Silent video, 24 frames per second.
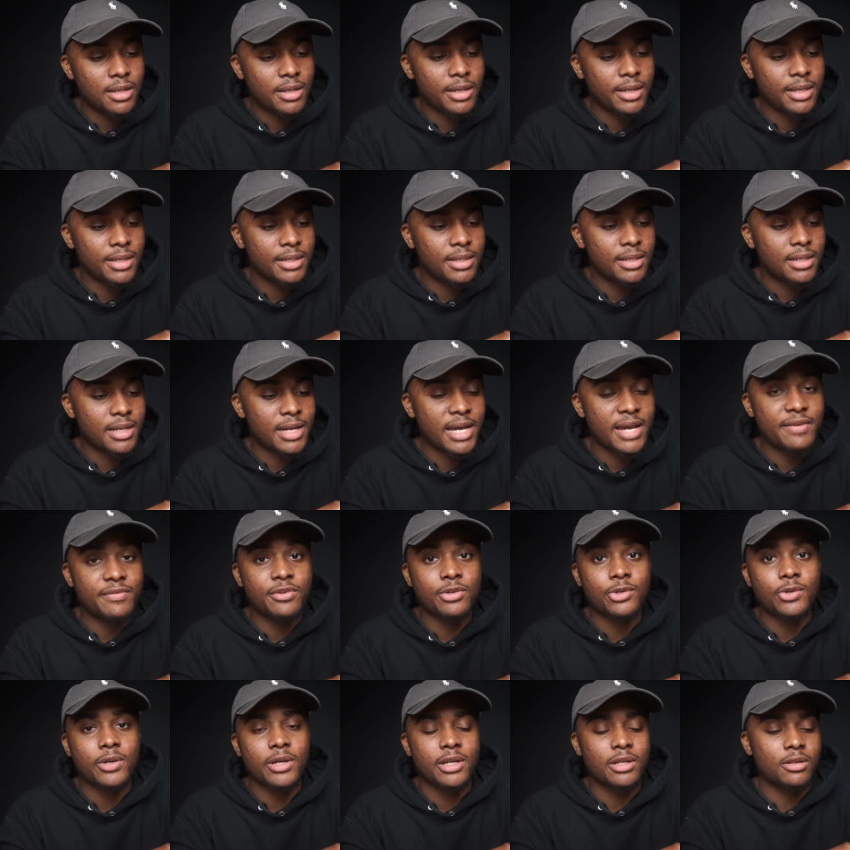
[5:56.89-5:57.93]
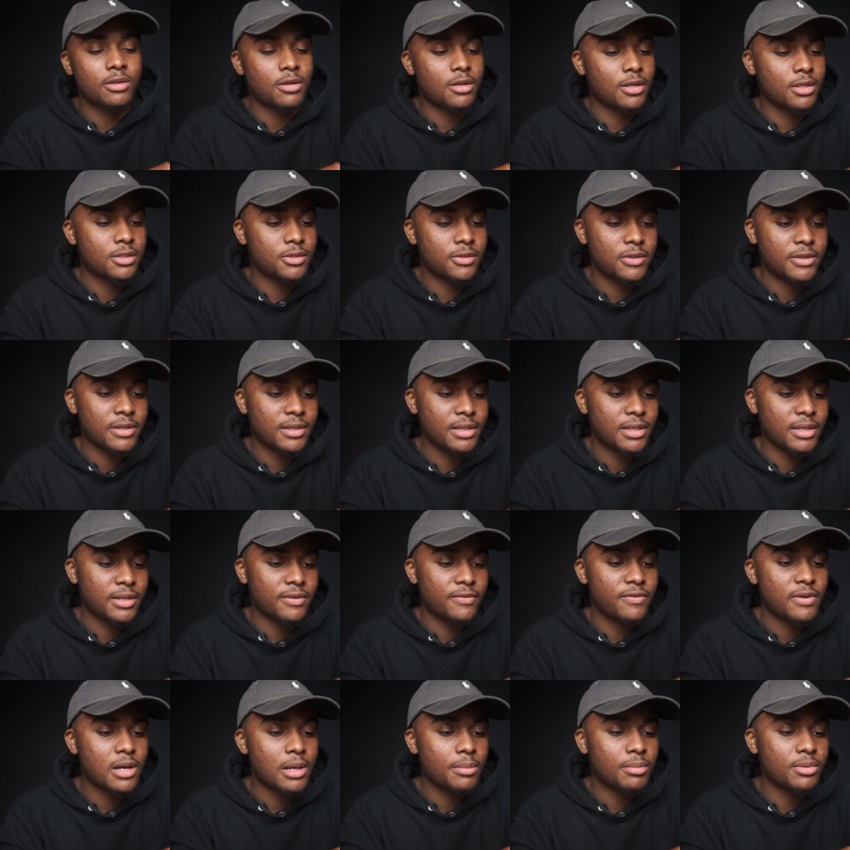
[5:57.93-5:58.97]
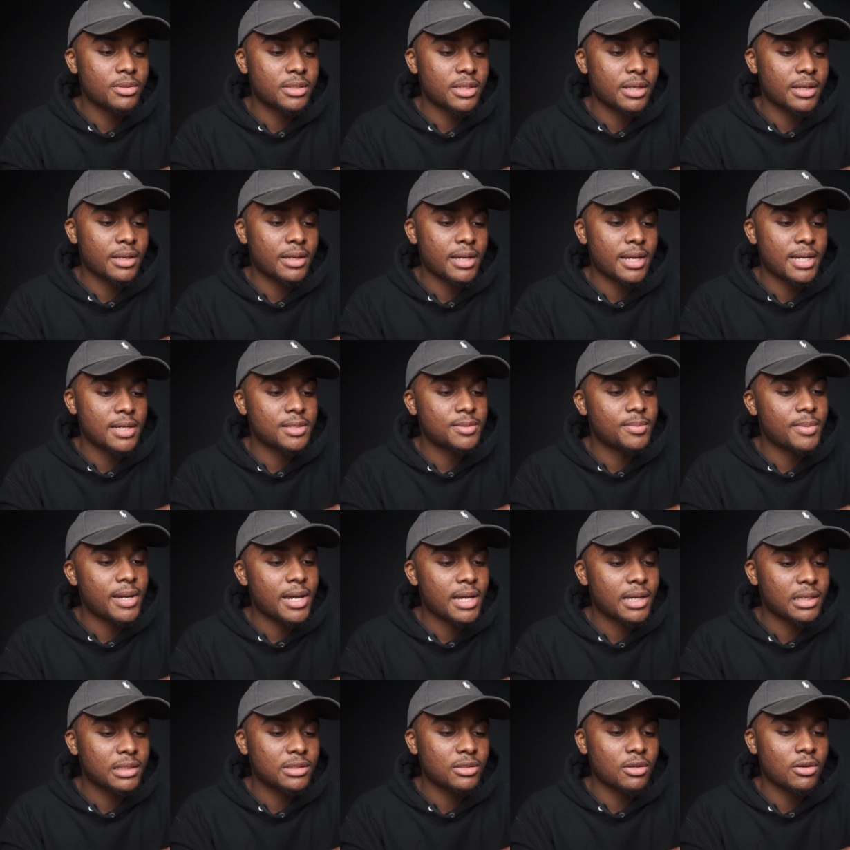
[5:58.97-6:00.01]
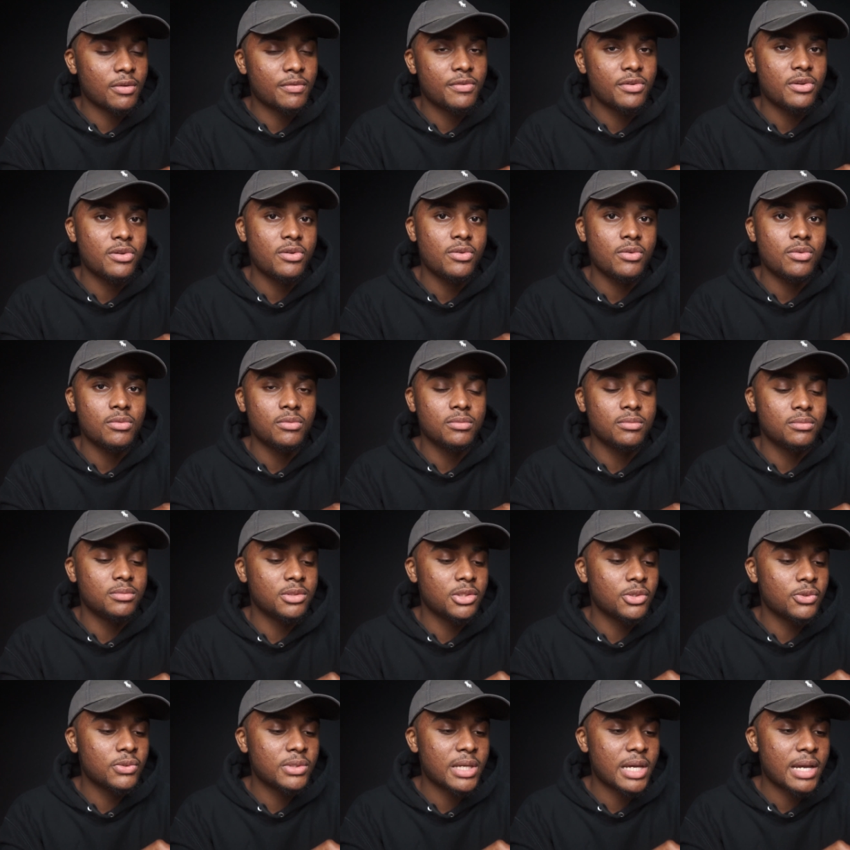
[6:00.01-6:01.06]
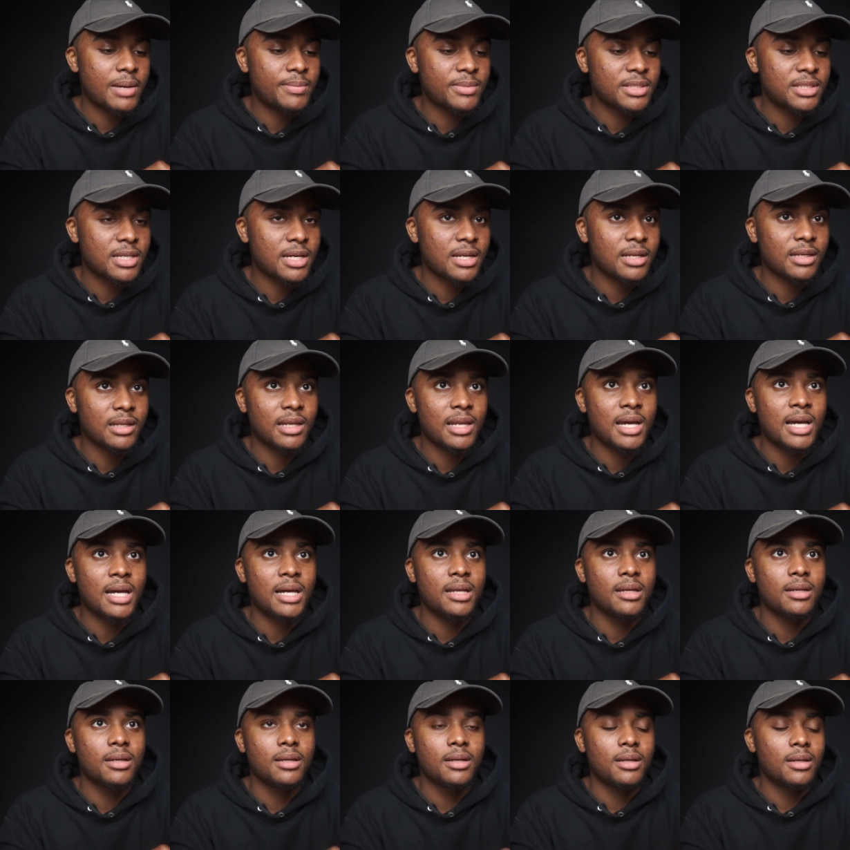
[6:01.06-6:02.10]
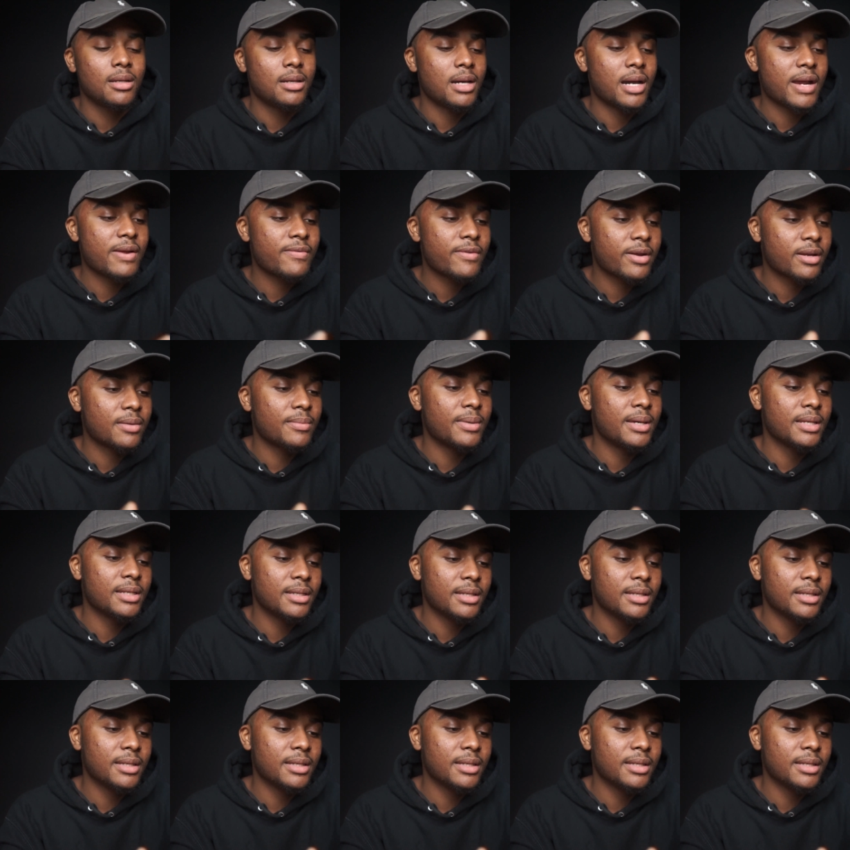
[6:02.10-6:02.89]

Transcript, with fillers: And then I have the credit card, so I get 5% cash back. So if you use Amazon a lot, I recommend